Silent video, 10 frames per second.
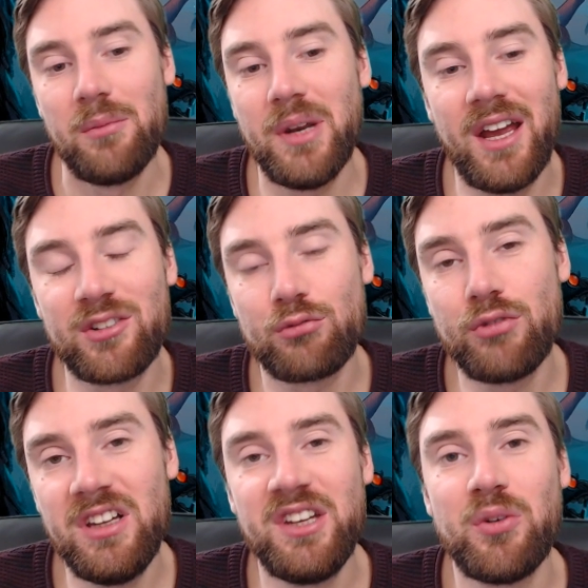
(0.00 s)
but it has a
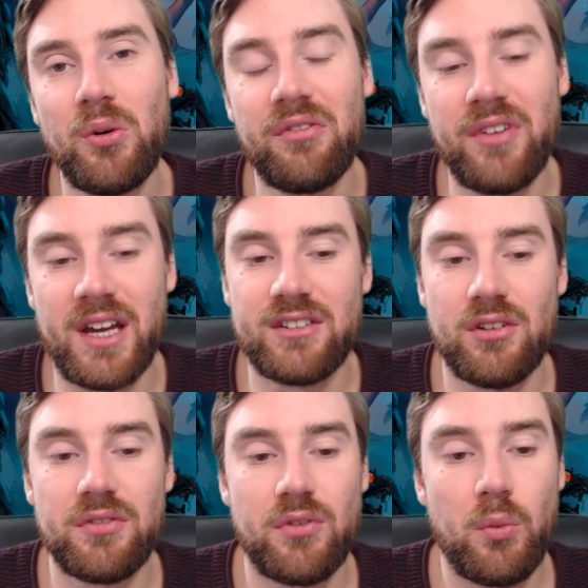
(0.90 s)
really cool effect
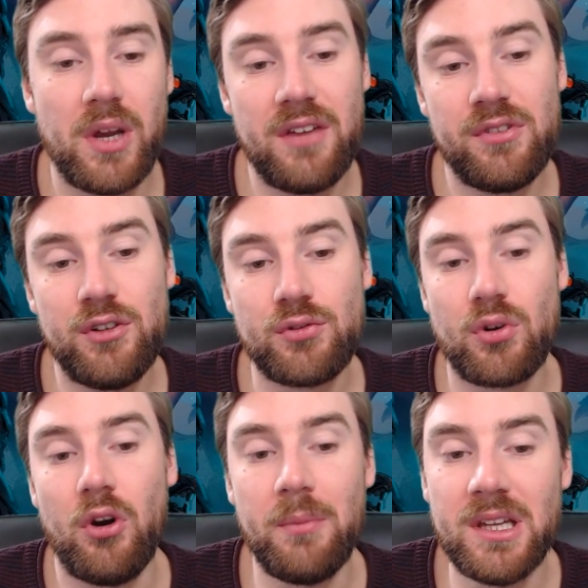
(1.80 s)
of whenever you
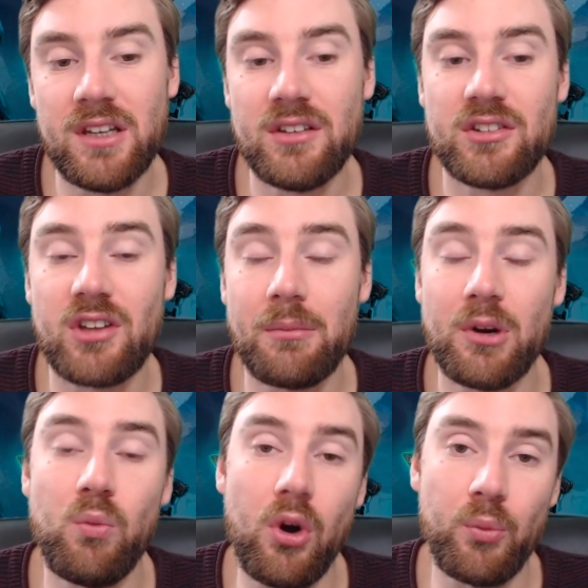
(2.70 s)
draw a minion, summon
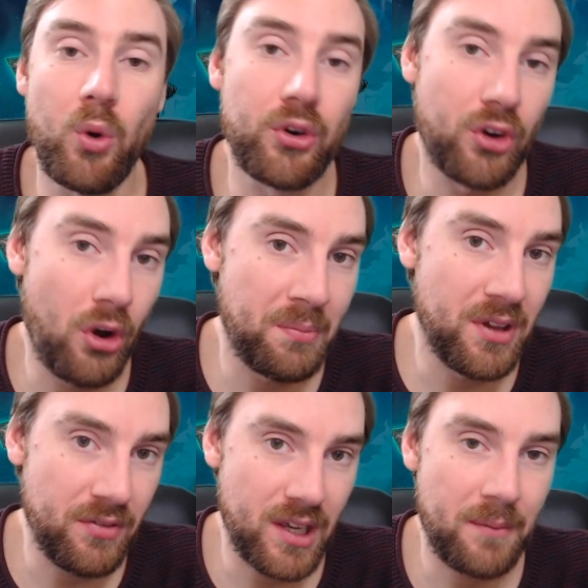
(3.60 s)
a 1/1 copy
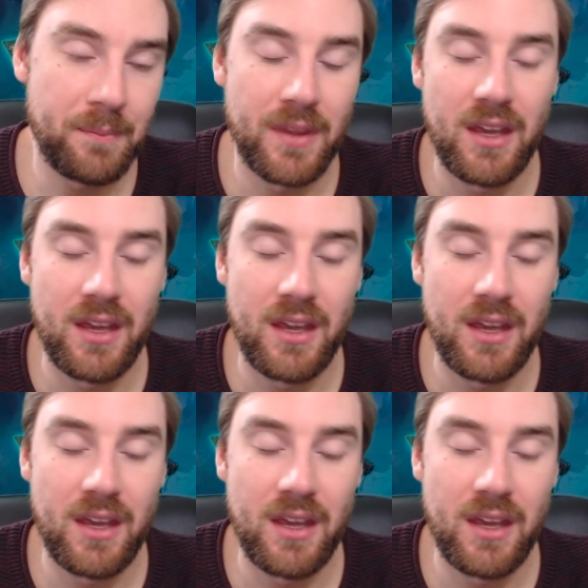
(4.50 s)
of it.